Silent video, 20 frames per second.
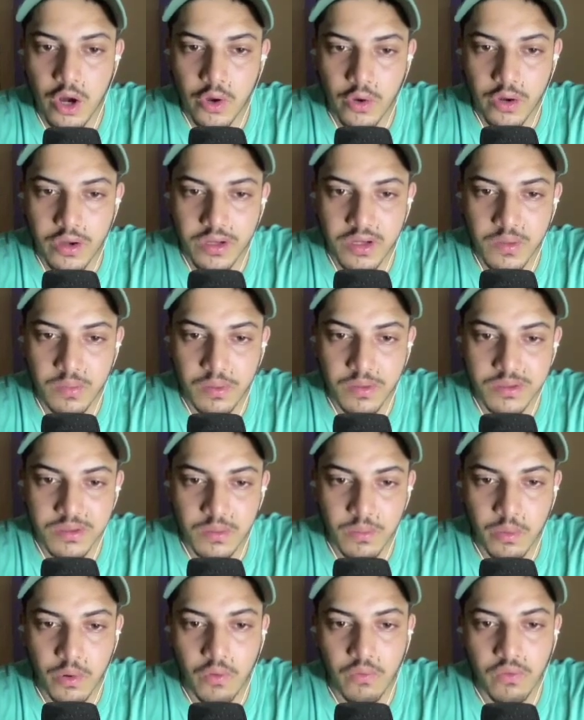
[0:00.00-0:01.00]

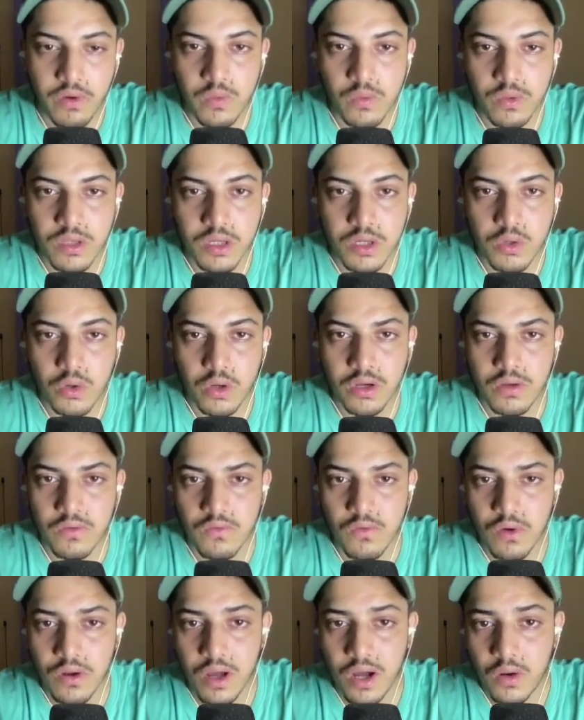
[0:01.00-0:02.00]
20% profit within
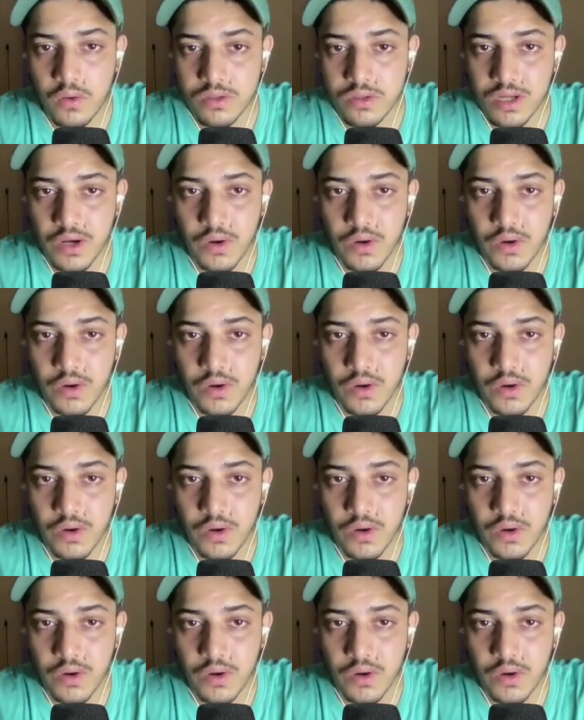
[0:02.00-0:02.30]
24 hours